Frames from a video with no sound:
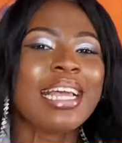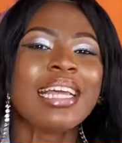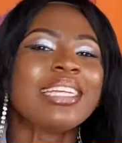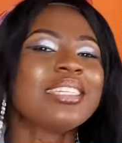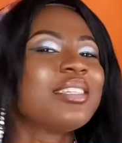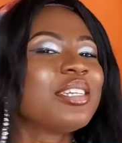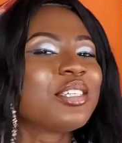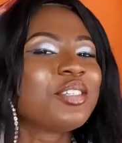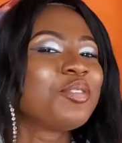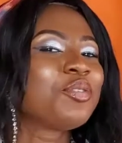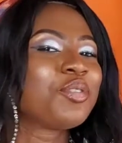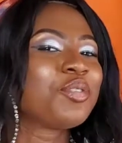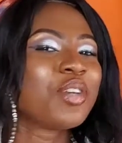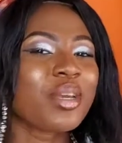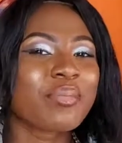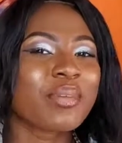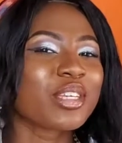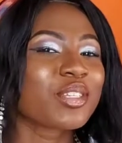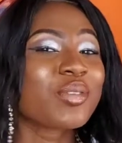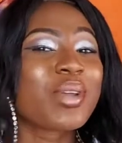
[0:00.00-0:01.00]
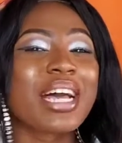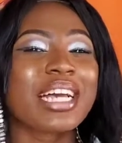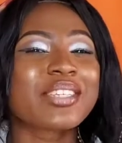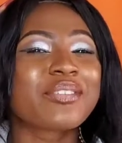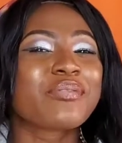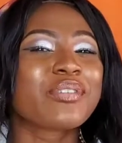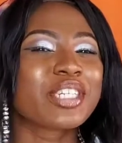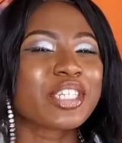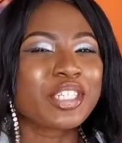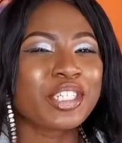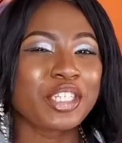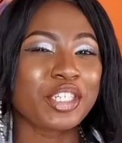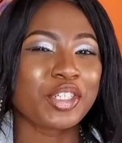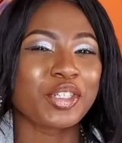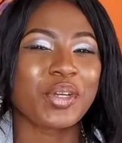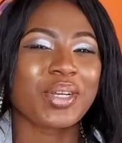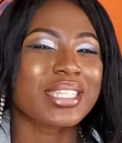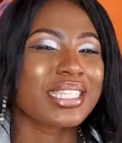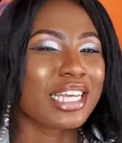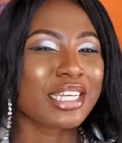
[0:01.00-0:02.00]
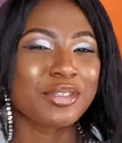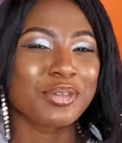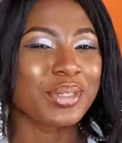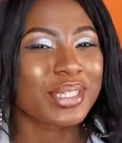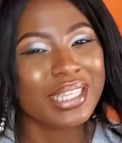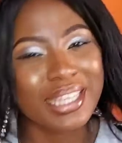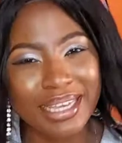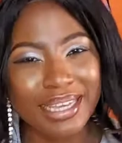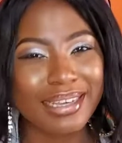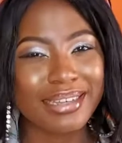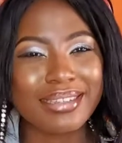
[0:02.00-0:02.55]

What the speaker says: this dream is not as fictitious as you think.